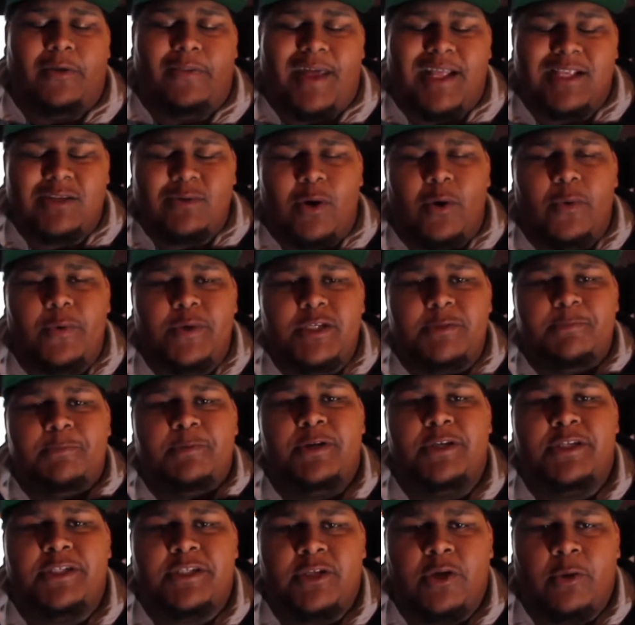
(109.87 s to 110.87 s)
And that's why we
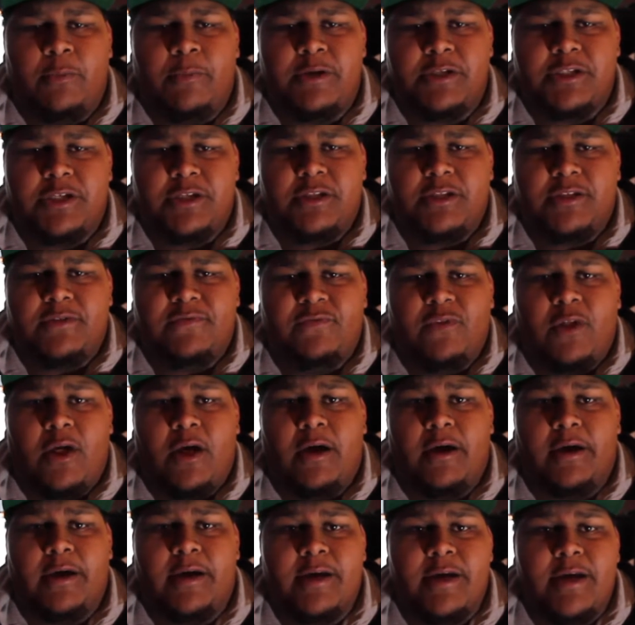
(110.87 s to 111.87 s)
push so much on this
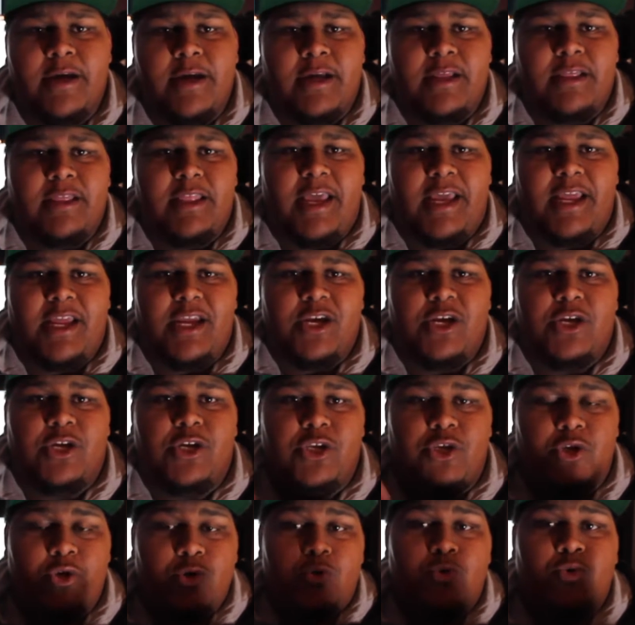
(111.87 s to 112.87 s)
vlog, that
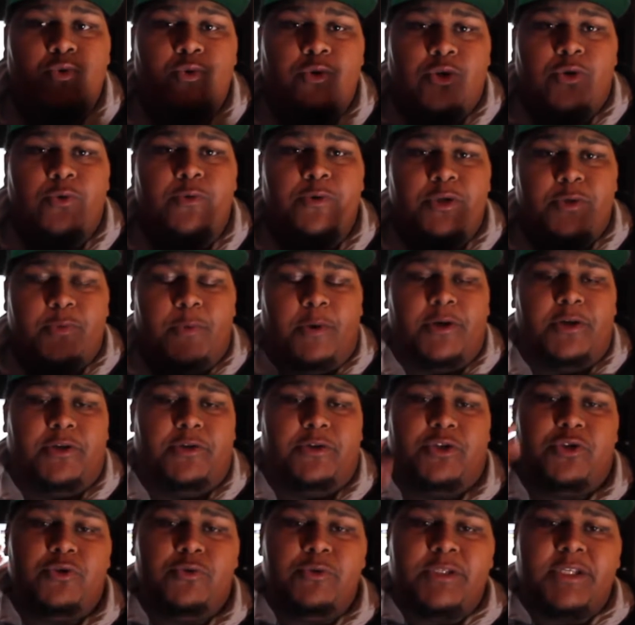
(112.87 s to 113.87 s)
you do what you want to
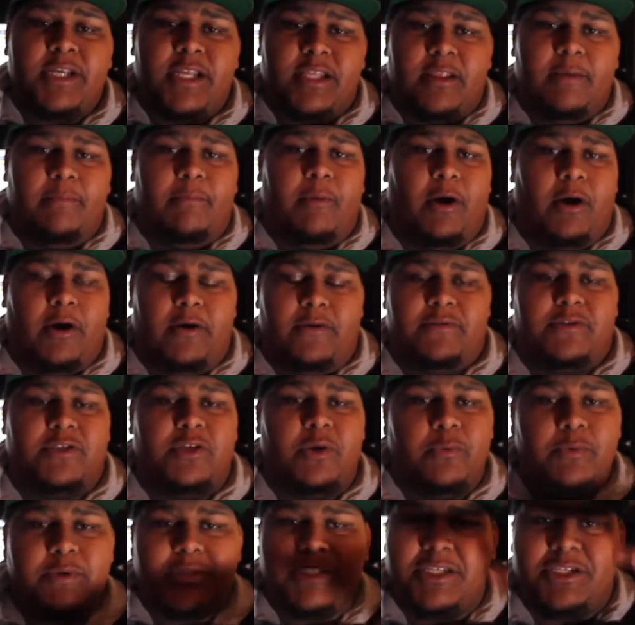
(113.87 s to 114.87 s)
do. You set the bar. If
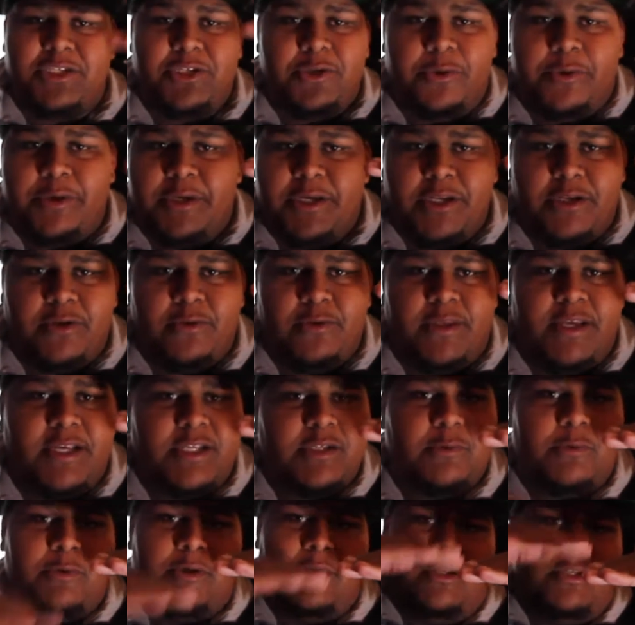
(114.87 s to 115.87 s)
someone says you only could do
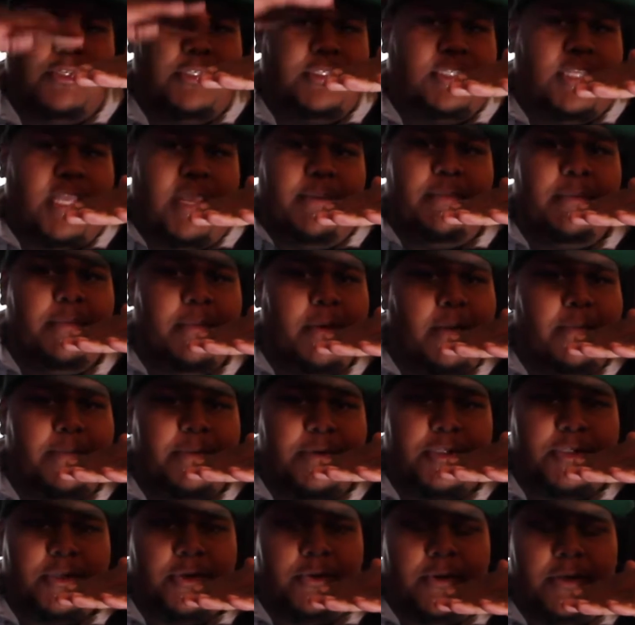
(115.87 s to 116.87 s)
this, well, you just step them up
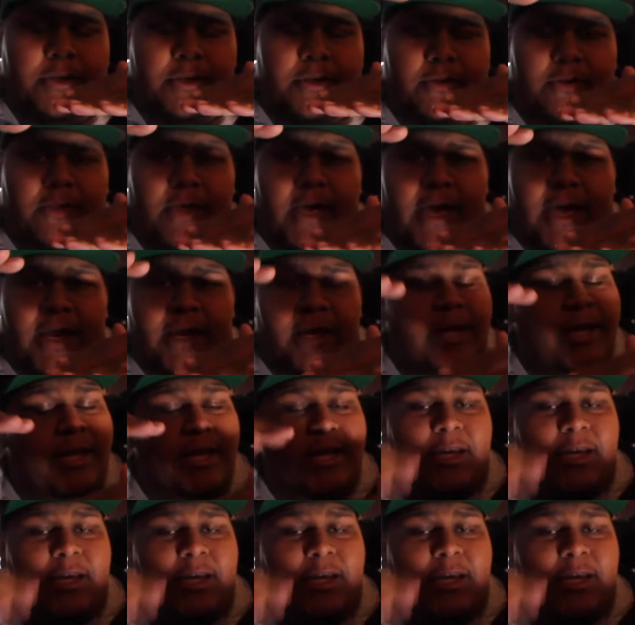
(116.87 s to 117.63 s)
and show you do that.